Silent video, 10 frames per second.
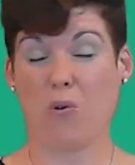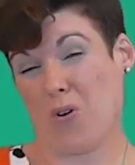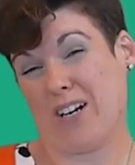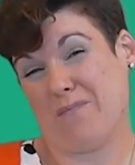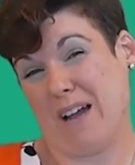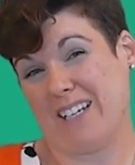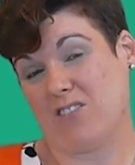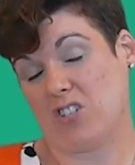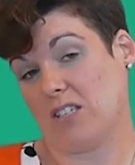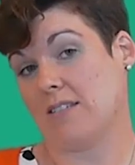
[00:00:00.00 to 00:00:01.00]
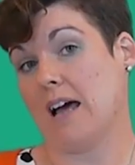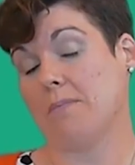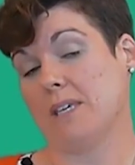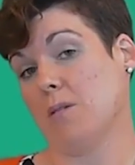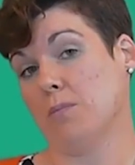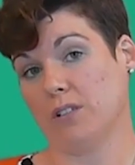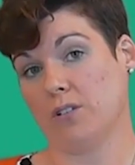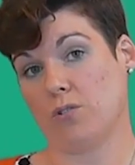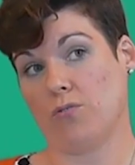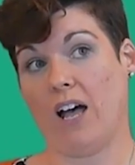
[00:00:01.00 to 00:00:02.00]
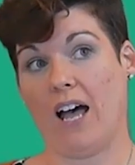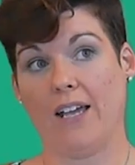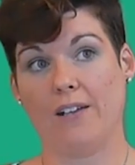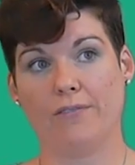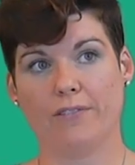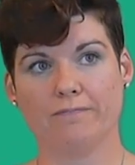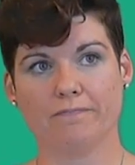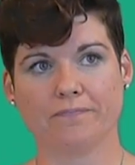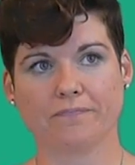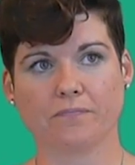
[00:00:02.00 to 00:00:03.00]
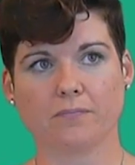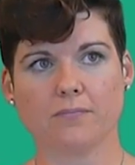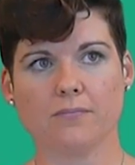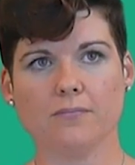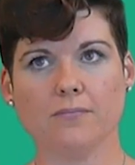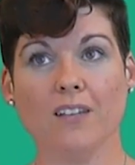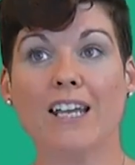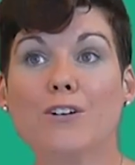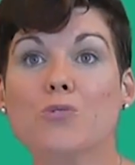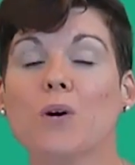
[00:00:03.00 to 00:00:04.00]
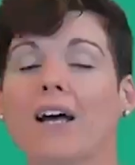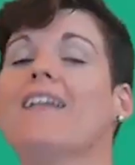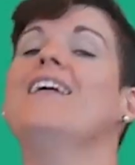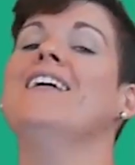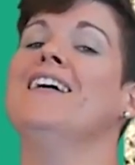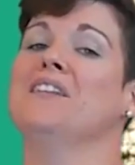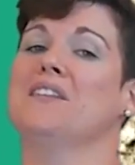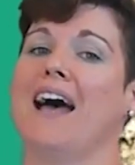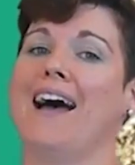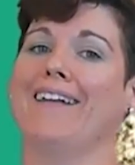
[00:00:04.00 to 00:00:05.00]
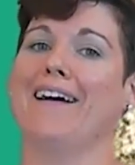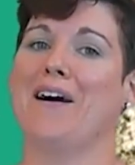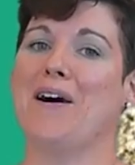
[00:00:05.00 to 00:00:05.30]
or it might just not be able to survive. Here's what that